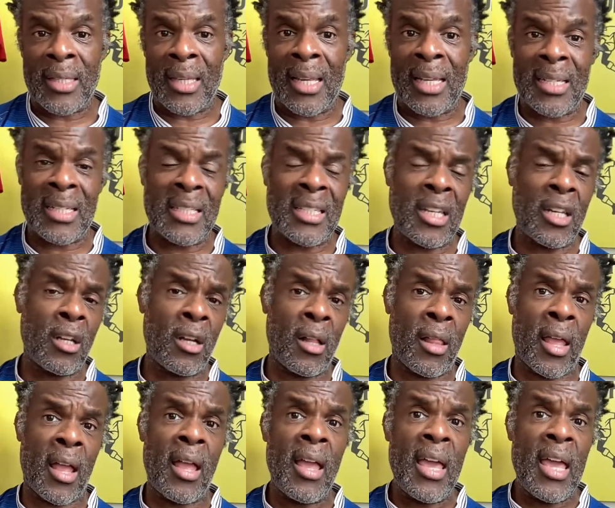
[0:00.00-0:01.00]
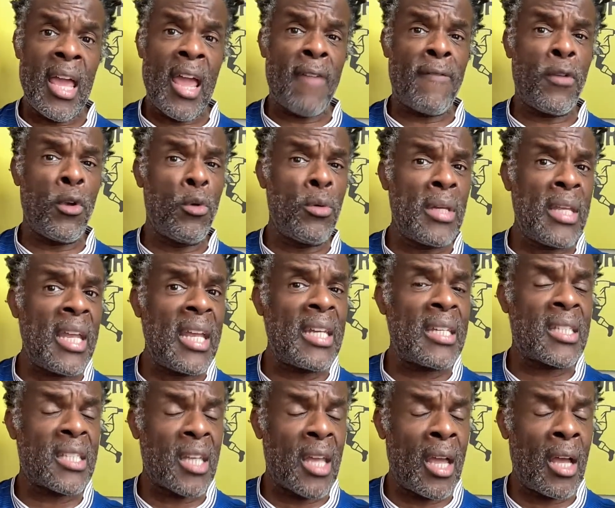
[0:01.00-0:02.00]
And like I said earlier, if you need
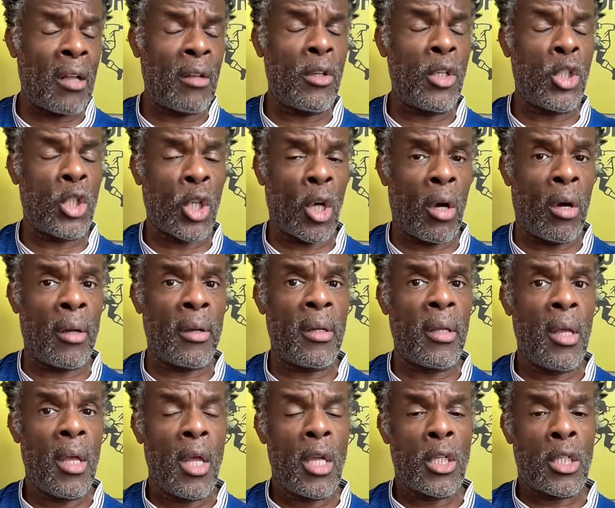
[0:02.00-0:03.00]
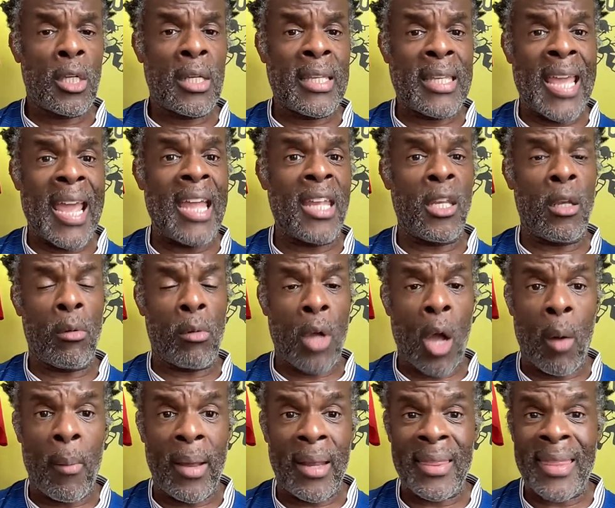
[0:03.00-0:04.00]
Sir Elton John to get you
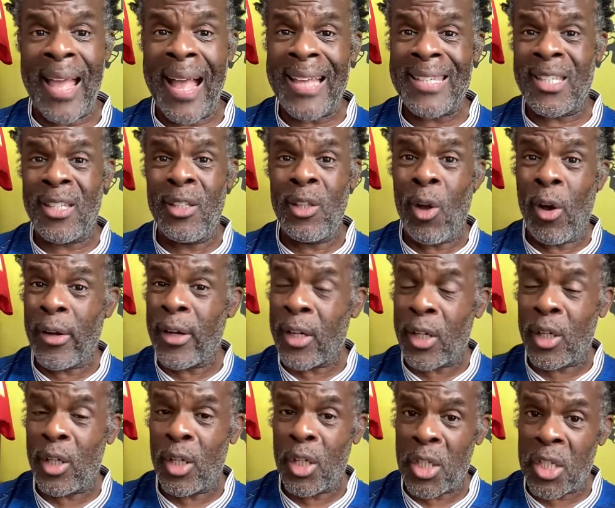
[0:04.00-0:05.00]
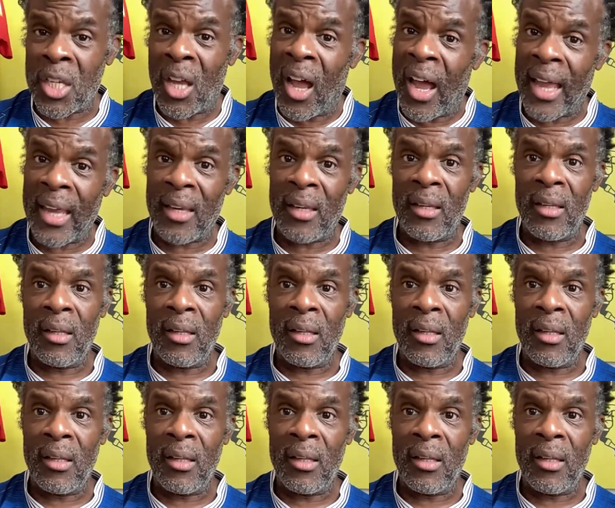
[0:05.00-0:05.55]
going, that's not a good sign.